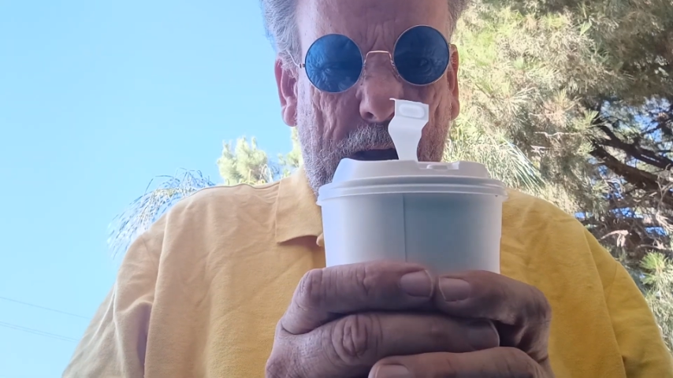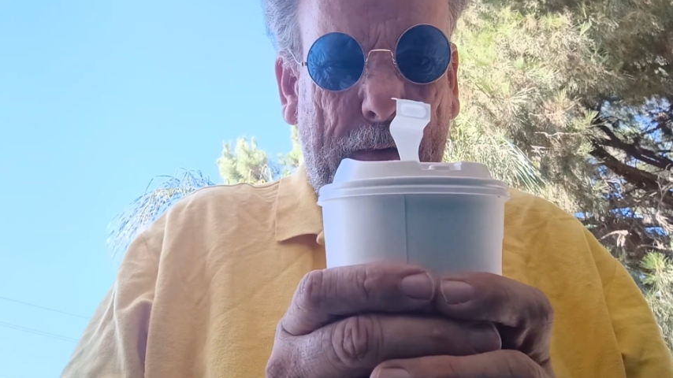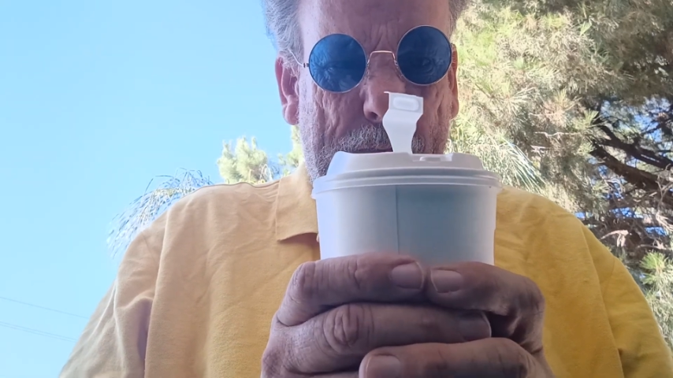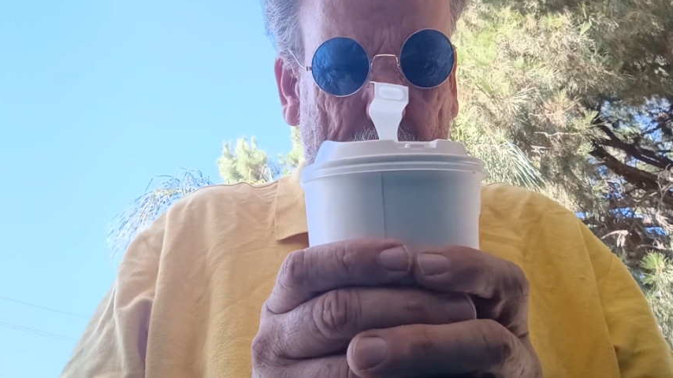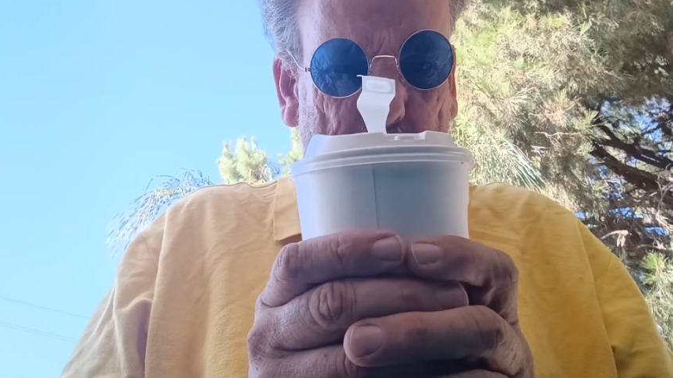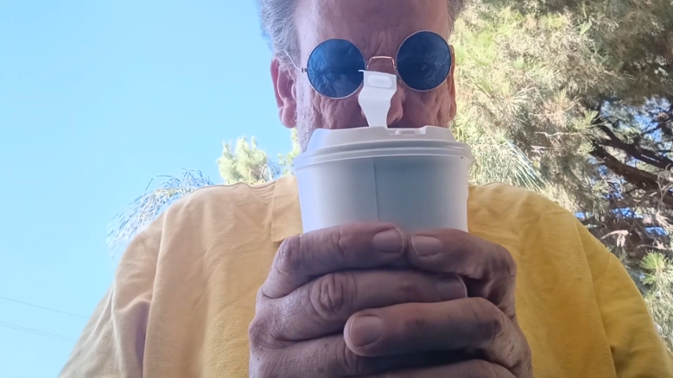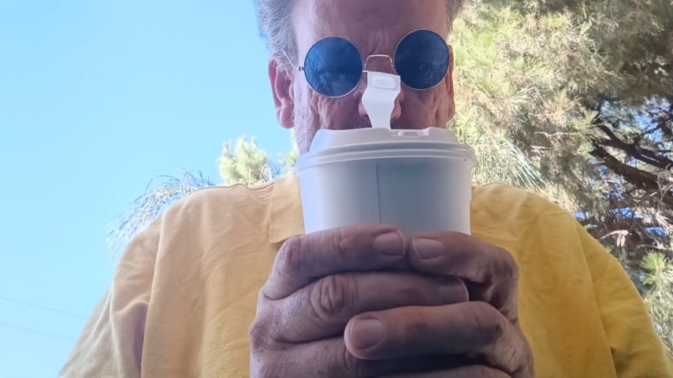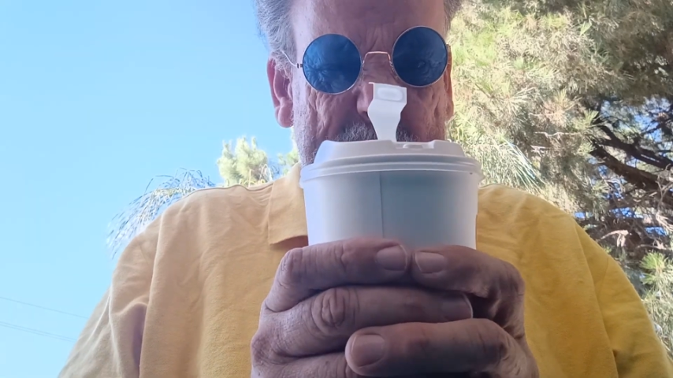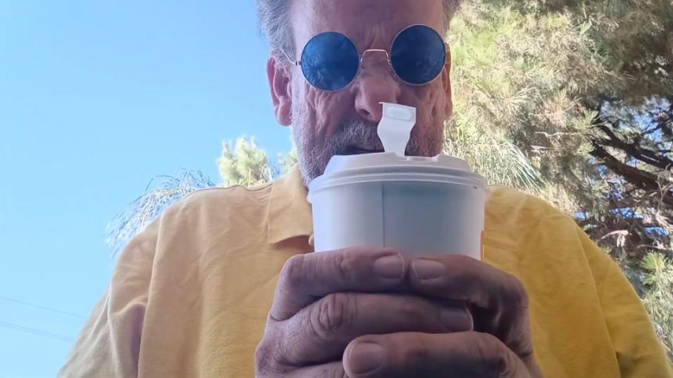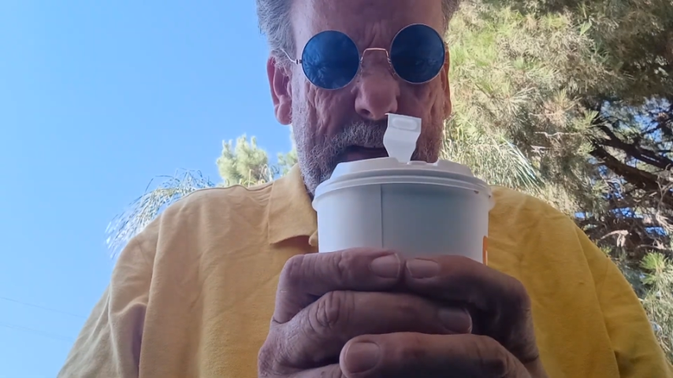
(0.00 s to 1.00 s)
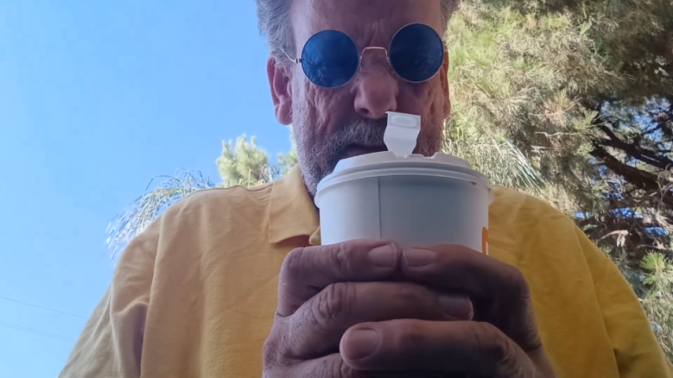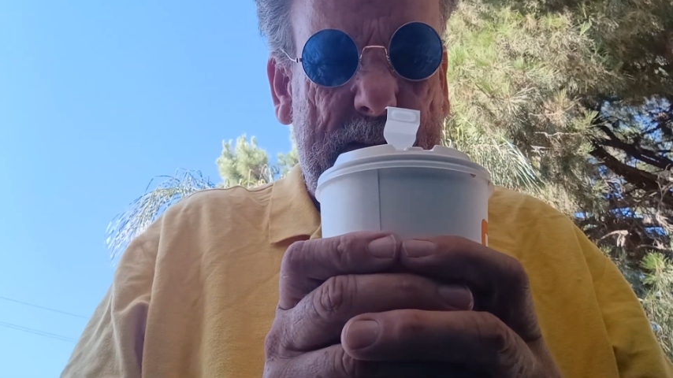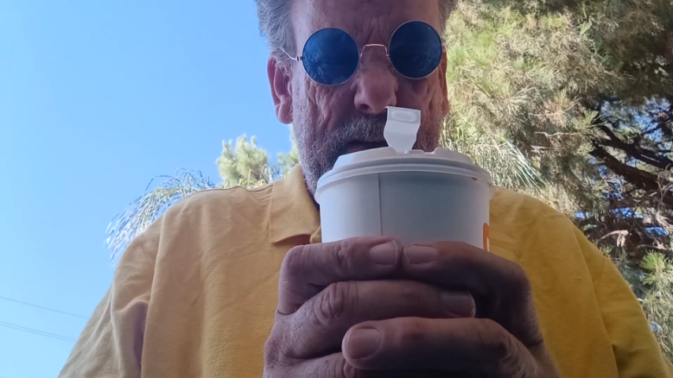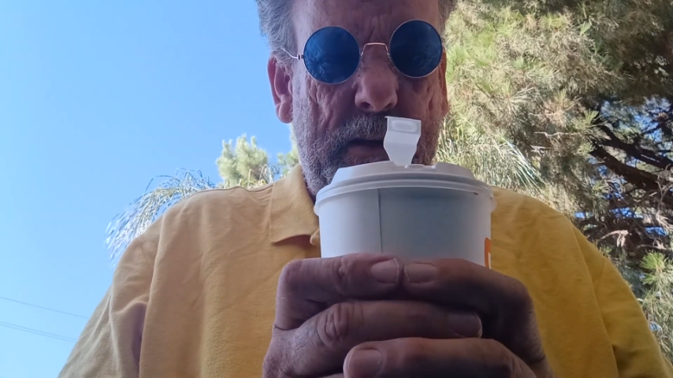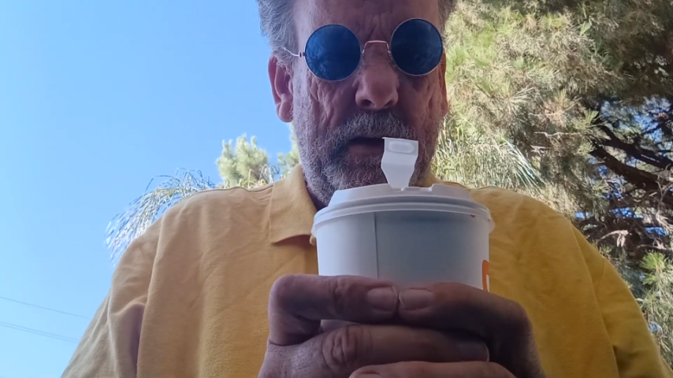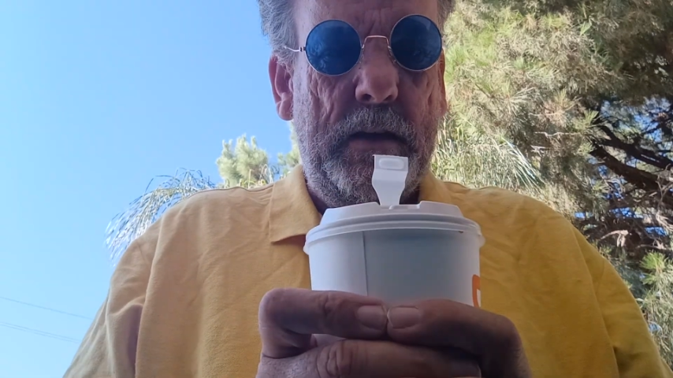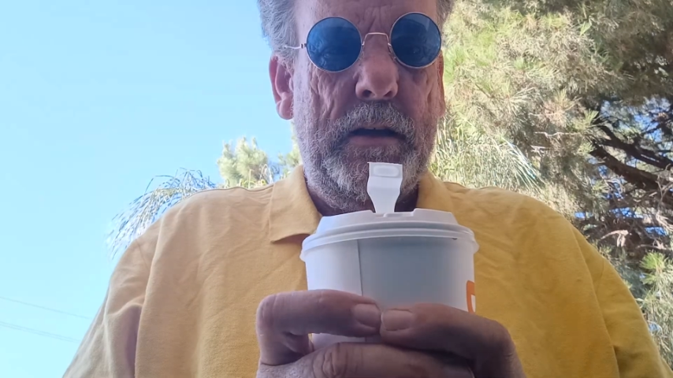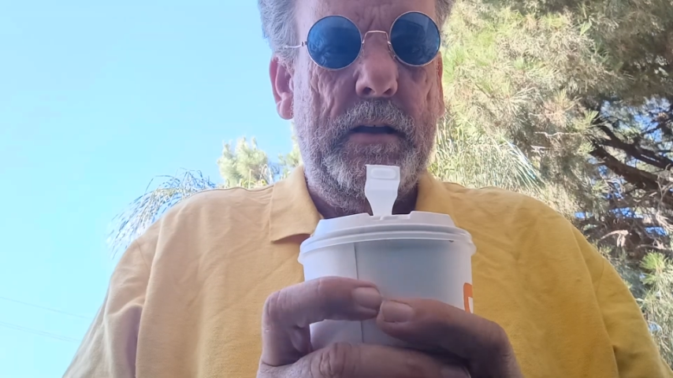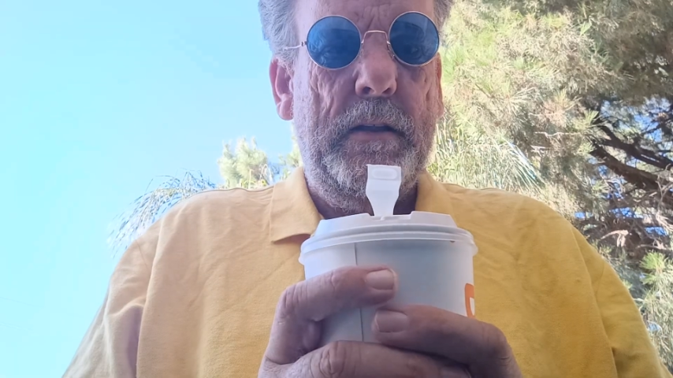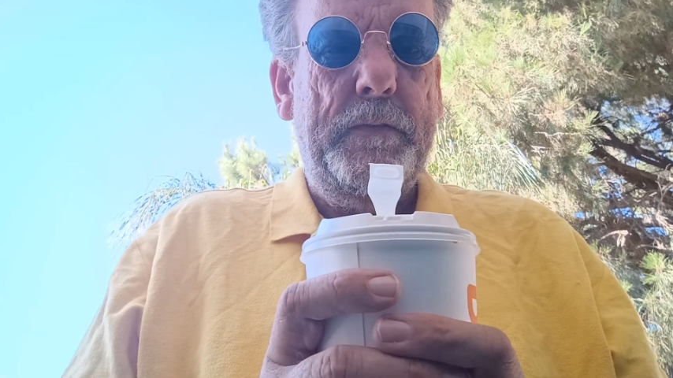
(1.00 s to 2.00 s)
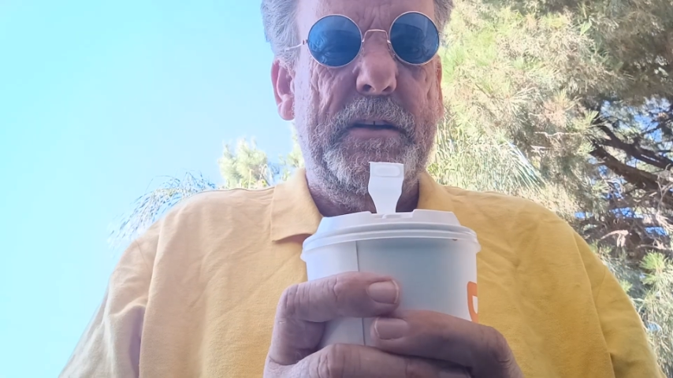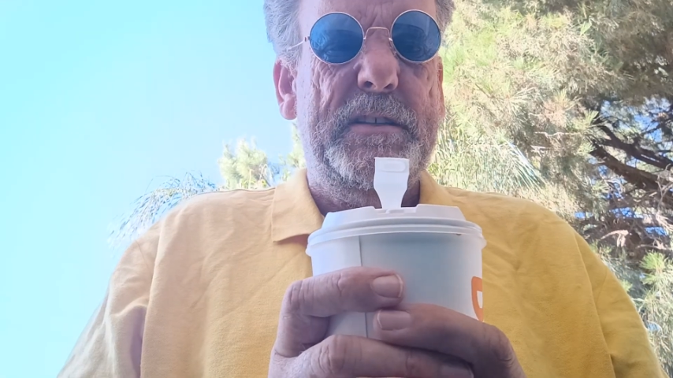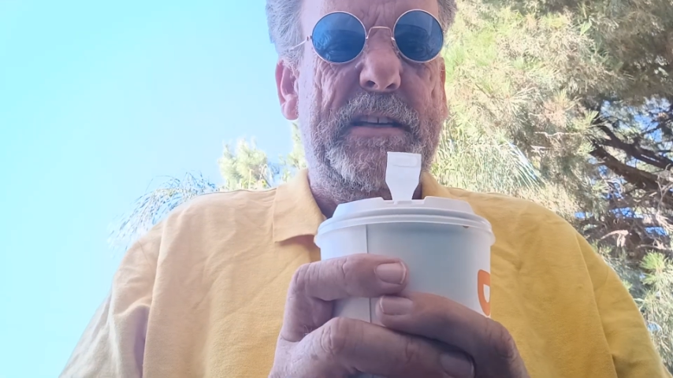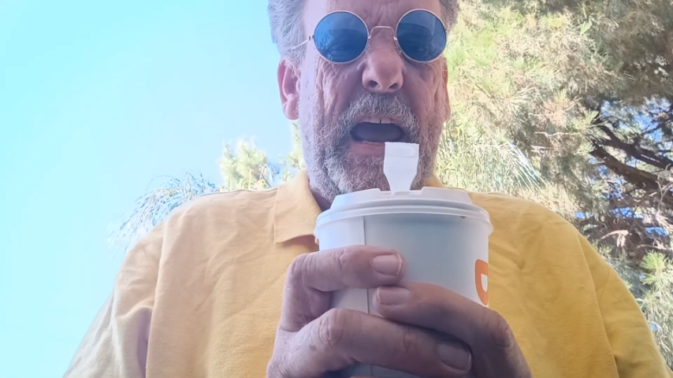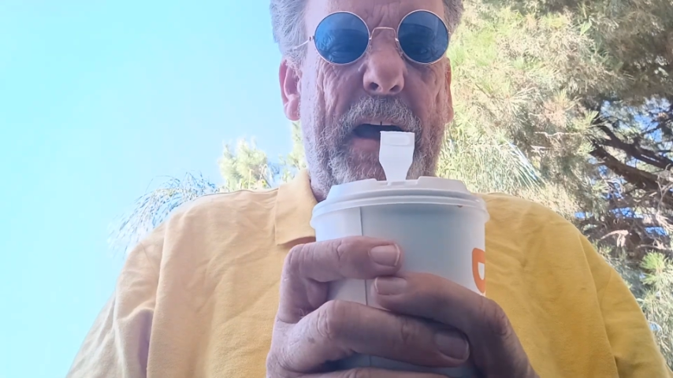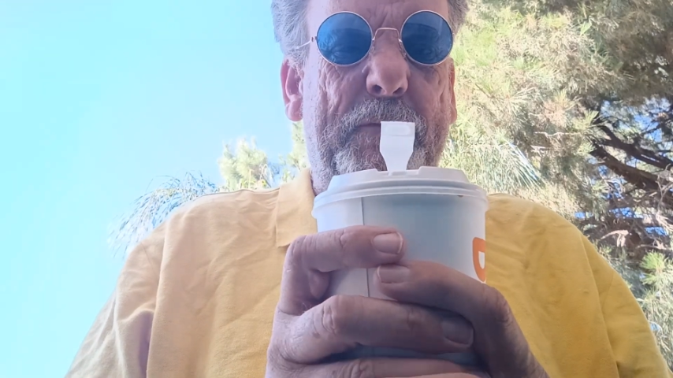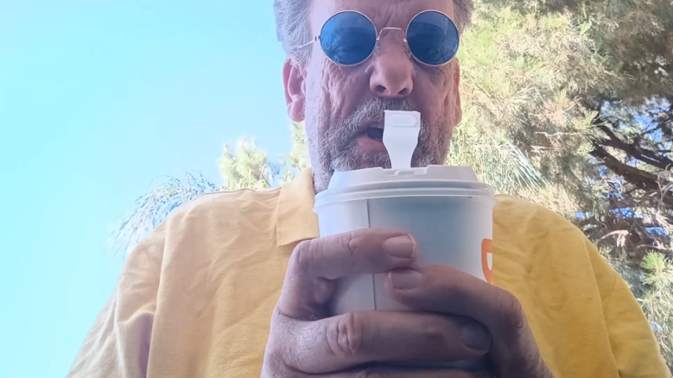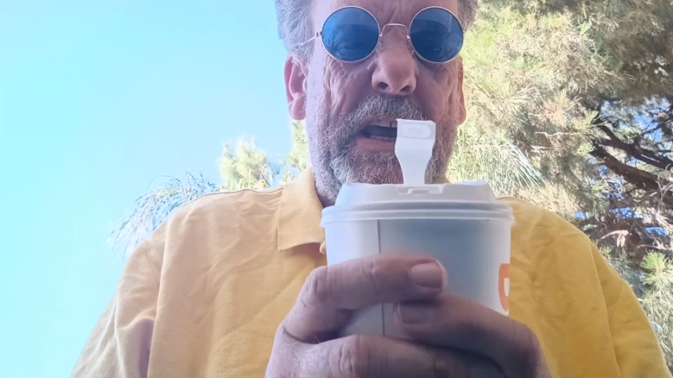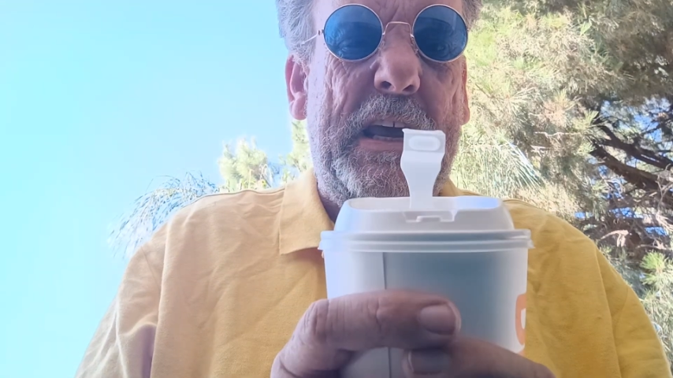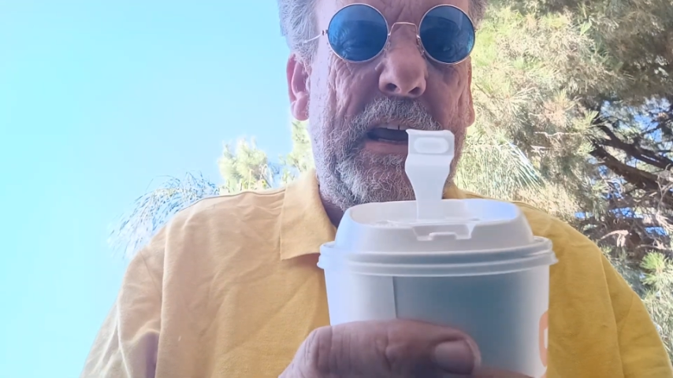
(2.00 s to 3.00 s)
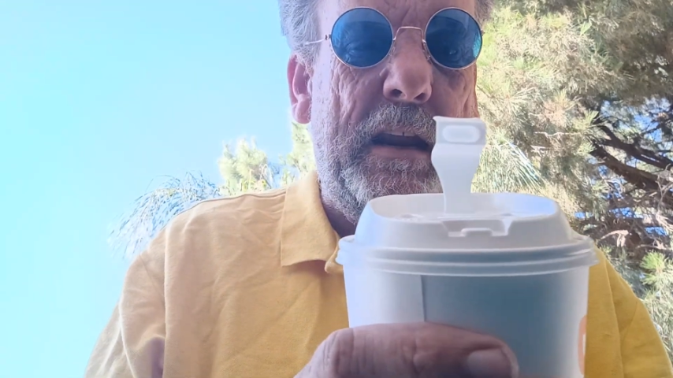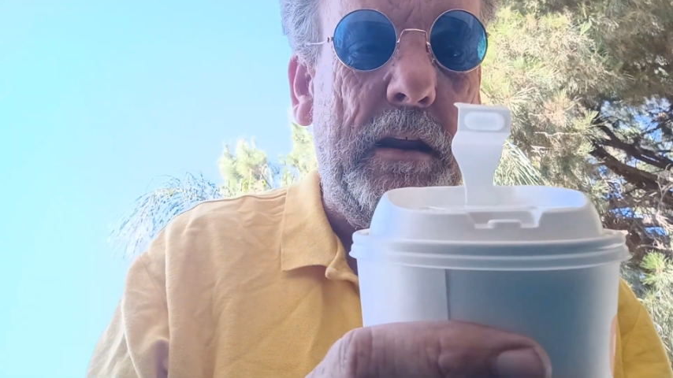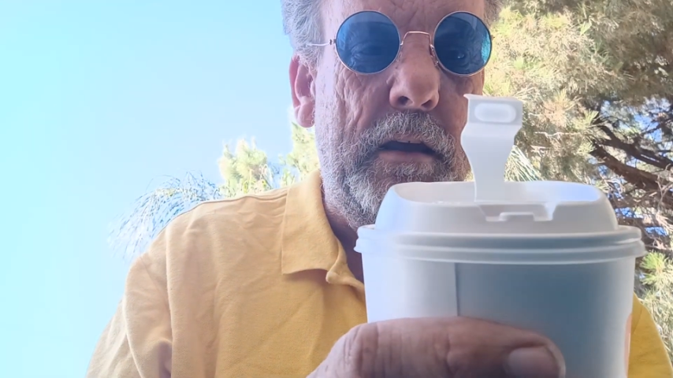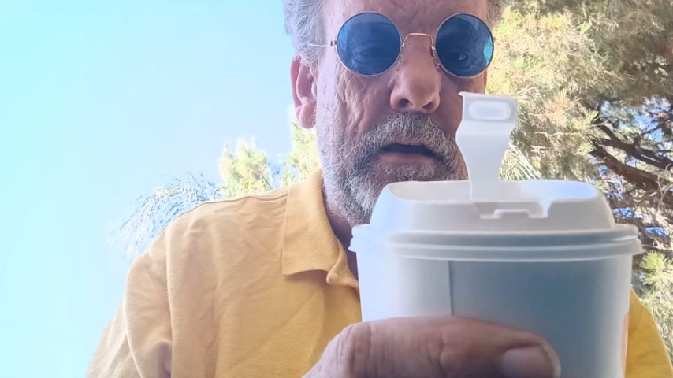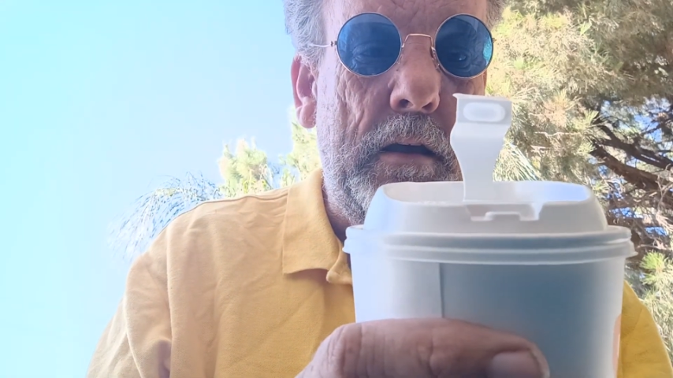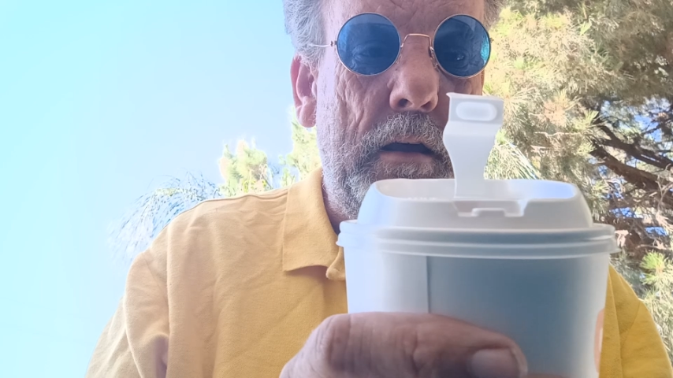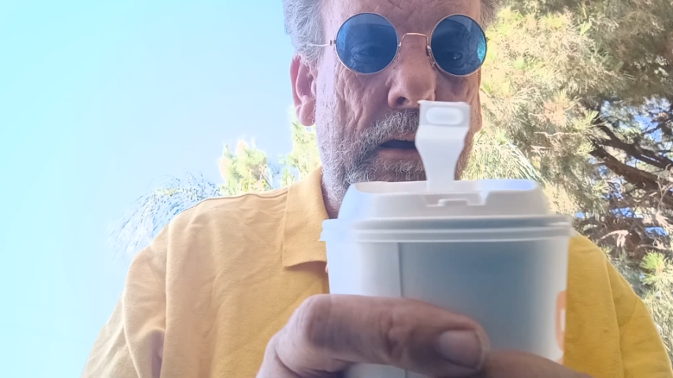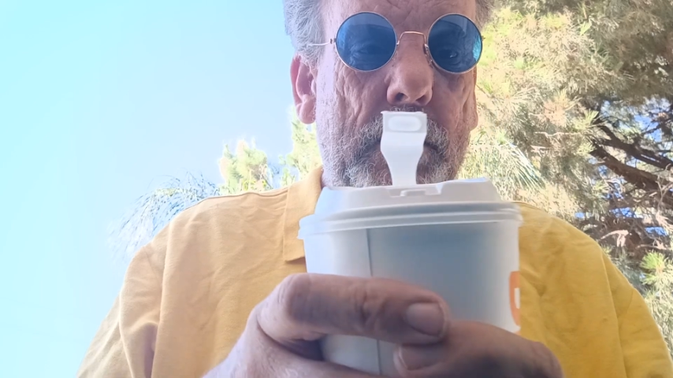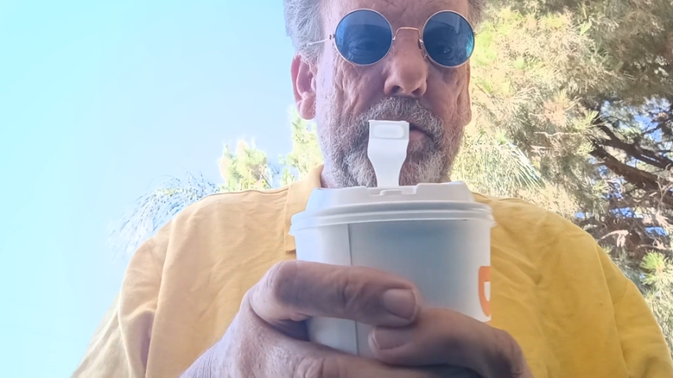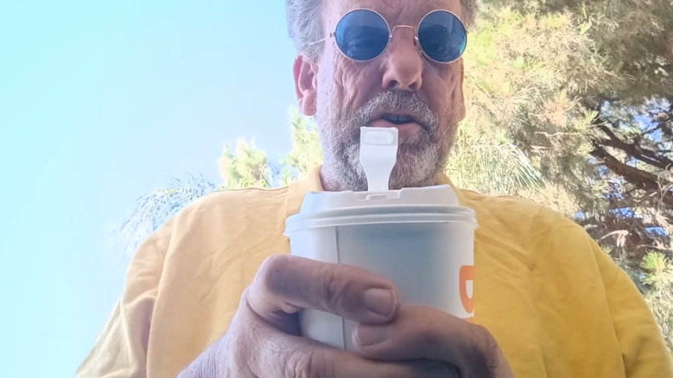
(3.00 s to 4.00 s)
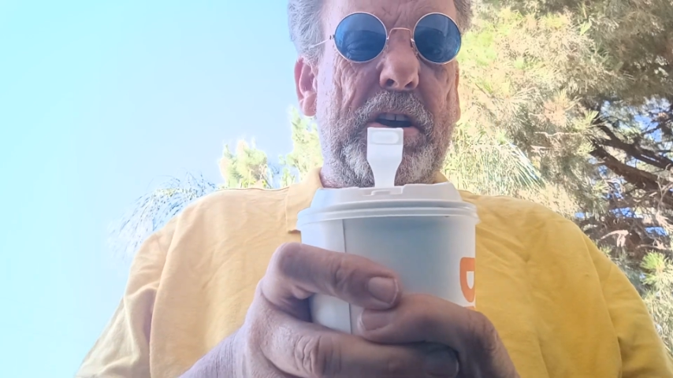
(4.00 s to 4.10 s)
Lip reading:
[unreadable: no face in view]